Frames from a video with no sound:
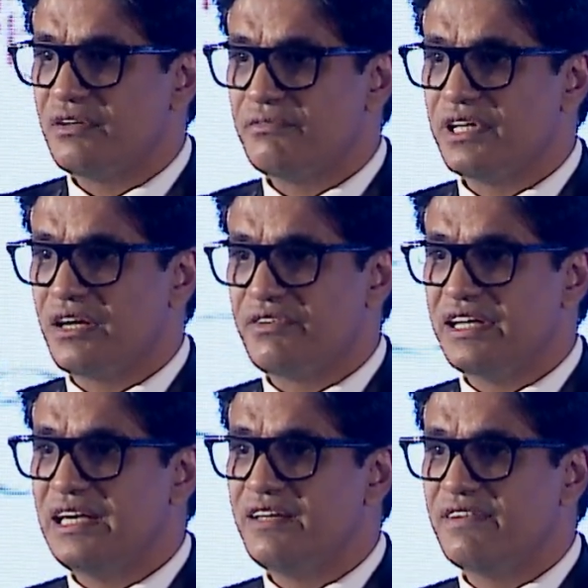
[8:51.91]
we are
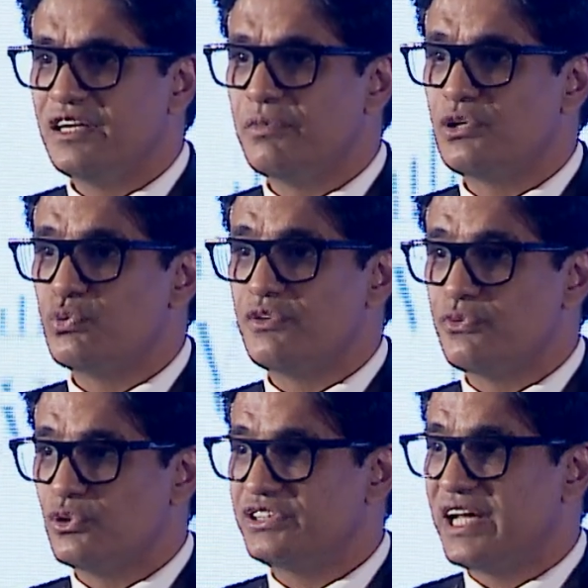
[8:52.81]
readily available to
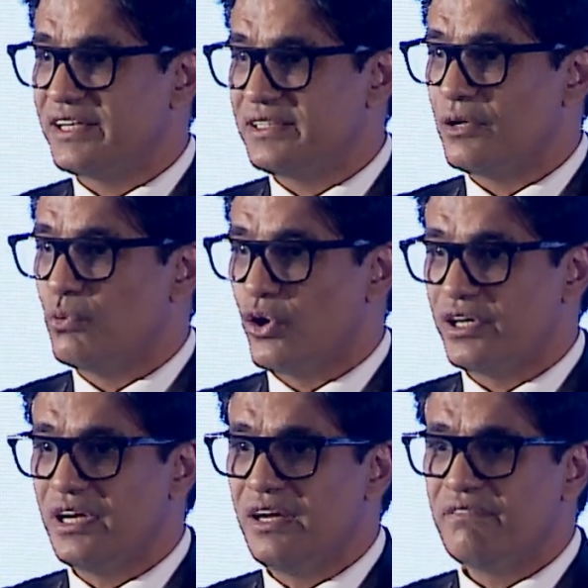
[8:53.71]
enforce that
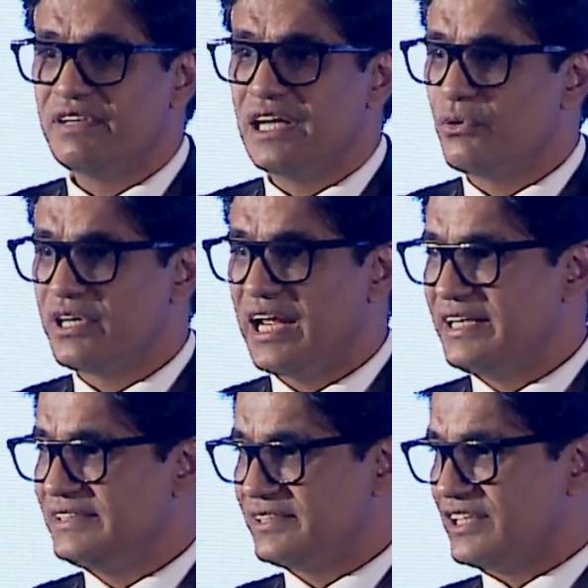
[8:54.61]
award without
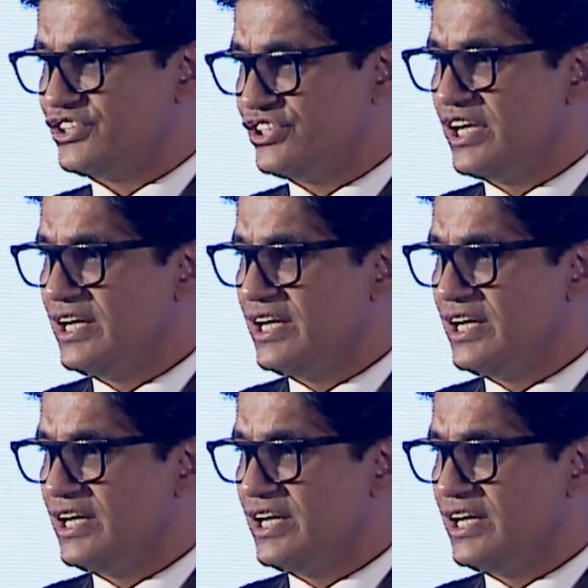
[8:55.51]
any such